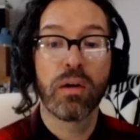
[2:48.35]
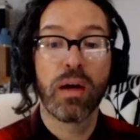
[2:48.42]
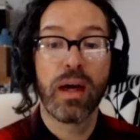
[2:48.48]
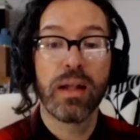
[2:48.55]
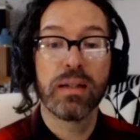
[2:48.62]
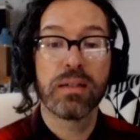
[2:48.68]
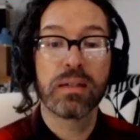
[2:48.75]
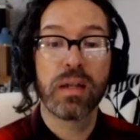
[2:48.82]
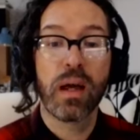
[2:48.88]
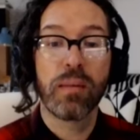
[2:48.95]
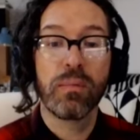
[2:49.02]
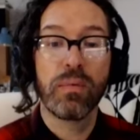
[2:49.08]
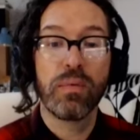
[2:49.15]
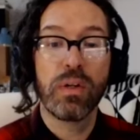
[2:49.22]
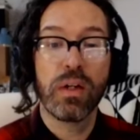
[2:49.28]
at this
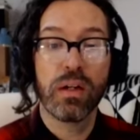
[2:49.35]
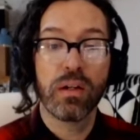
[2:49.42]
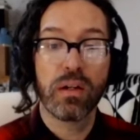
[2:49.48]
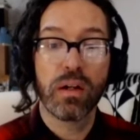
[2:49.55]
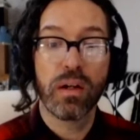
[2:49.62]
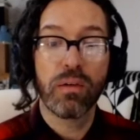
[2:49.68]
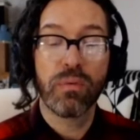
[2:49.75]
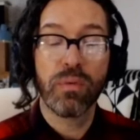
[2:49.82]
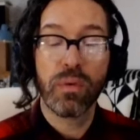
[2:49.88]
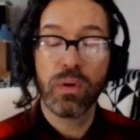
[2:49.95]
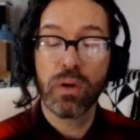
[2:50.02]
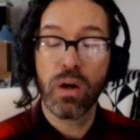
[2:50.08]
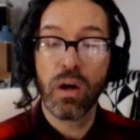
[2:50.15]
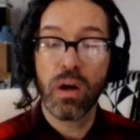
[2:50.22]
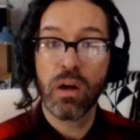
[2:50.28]
time of year. And
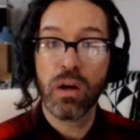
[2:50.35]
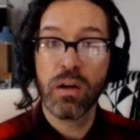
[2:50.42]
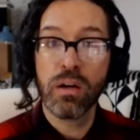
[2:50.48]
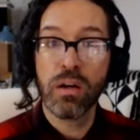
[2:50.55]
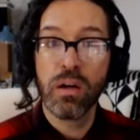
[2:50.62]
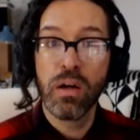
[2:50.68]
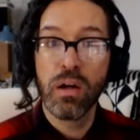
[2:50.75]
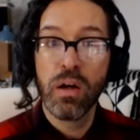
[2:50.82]
for our